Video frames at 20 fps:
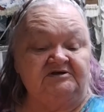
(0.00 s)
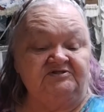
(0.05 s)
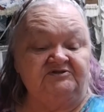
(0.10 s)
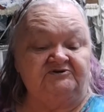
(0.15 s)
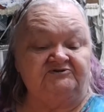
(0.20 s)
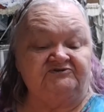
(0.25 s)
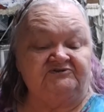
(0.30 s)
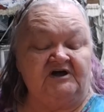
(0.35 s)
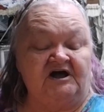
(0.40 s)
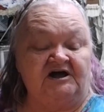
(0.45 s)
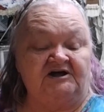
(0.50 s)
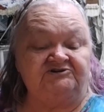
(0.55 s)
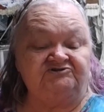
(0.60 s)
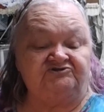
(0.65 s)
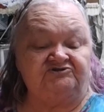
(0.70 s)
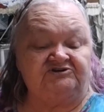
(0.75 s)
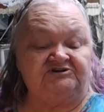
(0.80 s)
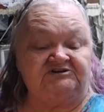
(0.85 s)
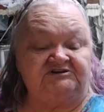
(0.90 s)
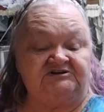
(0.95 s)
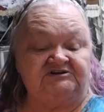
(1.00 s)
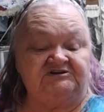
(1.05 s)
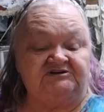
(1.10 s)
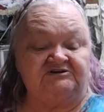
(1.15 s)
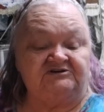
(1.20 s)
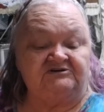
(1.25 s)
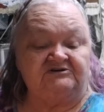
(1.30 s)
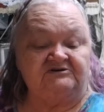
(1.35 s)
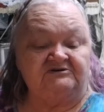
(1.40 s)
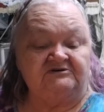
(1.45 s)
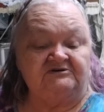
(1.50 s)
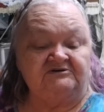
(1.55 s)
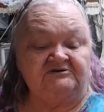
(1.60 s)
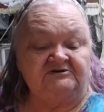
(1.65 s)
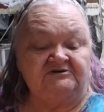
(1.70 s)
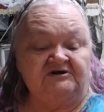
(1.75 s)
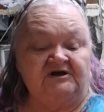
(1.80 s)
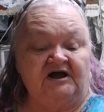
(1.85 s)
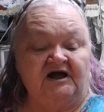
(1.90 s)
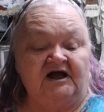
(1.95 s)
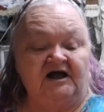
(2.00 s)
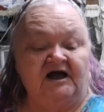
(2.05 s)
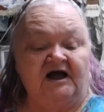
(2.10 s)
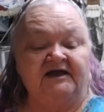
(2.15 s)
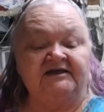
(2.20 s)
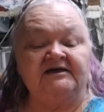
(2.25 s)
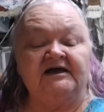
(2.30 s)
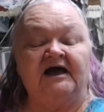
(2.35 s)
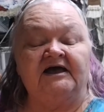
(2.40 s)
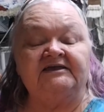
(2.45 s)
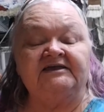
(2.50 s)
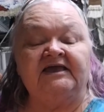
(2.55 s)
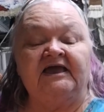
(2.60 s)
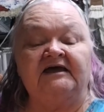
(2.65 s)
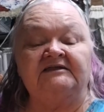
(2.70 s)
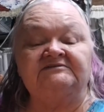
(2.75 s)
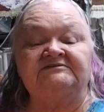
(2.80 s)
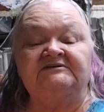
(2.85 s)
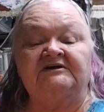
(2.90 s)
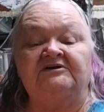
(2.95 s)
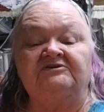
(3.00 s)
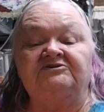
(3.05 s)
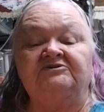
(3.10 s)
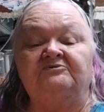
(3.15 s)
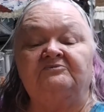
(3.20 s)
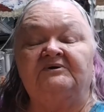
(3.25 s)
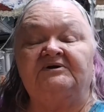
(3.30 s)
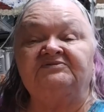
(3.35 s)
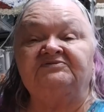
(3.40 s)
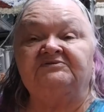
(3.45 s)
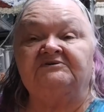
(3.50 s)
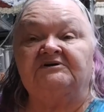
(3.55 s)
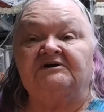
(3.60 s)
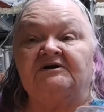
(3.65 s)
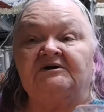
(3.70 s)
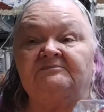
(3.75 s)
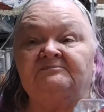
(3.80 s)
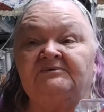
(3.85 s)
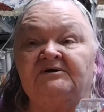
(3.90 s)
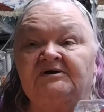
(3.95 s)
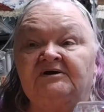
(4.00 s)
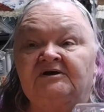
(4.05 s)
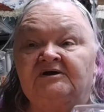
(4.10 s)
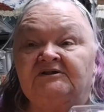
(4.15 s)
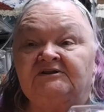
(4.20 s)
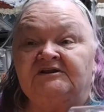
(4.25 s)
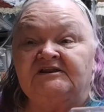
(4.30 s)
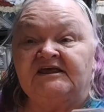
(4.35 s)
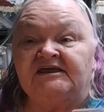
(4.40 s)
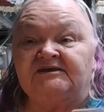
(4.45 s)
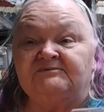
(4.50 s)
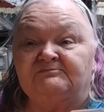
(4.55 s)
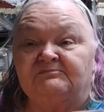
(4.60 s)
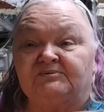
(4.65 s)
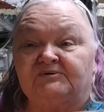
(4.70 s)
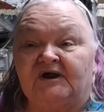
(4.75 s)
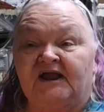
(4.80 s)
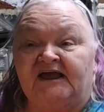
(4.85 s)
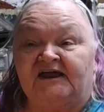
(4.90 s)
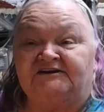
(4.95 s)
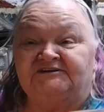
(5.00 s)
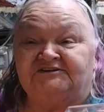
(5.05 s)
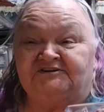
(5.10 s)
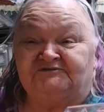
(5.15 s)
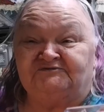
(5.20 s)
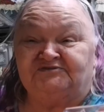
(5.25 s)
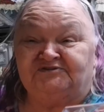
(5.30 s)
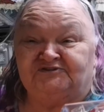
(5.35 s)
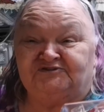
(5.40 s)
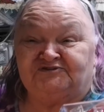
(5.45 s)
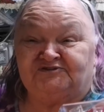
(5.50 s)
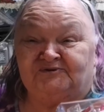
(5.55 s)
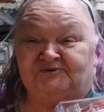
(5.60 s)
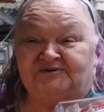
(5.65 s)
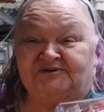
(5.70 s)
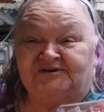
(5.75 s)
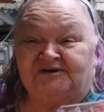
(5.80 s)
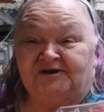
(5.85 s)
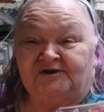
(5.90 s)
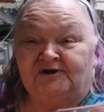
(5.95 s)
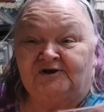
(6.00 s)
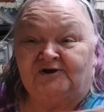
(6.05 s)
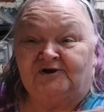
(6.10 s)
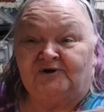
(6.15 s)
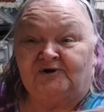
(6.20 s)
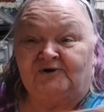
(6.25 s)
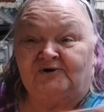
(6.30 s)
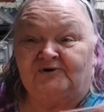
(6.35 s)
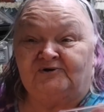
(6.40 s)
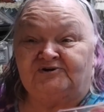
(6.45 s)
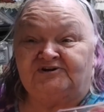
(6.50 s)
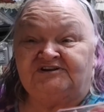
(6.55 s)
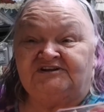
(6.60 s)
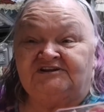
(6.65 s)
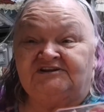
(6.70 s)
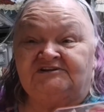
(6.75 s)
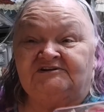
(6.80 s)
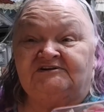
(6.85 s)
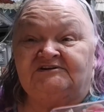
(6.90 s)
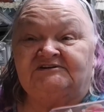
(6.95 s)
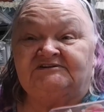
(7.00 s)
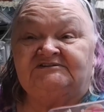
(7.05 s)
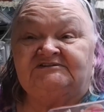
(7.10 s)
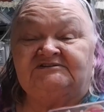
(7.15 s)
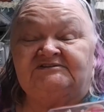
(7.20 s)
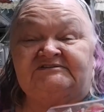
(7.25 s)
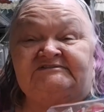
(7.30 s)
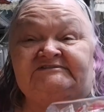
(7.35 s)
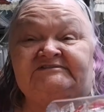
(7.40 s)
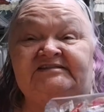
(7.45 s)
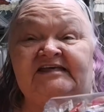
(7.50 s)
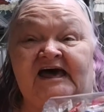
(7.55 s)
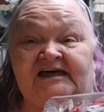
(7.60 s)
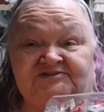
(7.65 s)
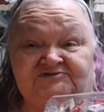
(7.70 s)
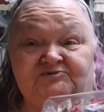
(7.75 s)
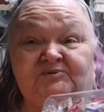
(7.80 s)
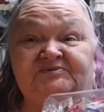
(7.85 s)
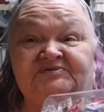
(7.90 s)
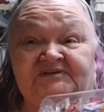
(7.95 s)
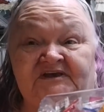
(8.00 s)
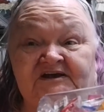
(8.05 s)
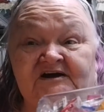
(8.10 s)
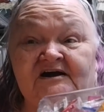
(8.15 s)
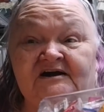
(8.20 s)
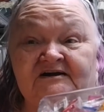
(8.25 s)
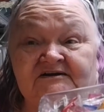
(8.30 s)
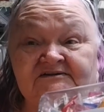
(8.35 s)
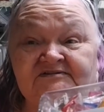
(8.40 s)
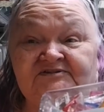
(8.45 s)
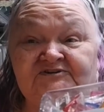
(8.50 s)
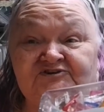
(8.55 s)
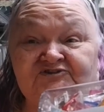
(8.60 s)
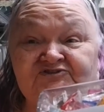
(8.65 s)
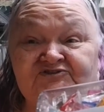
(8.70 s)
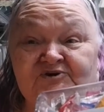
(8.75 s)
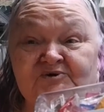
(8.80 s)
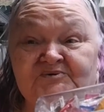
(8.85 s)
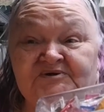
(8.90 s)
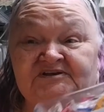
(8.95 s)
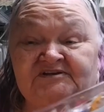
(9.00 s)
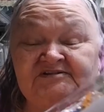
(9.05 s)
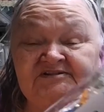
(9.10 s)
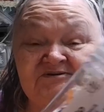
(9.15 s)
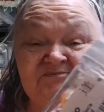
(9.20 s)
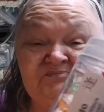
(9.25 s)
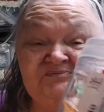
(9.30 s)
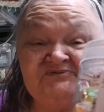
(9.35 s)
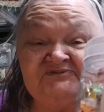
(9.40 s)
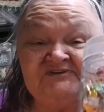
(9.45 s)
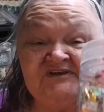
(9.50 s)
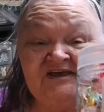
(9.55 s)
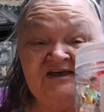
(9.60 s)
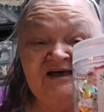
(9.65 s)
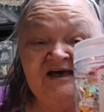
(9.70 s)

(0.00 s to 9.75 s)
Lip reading: There's 100 in here. I can't tell you what the name brand of the sewing. That's what they are. They're sewing clips.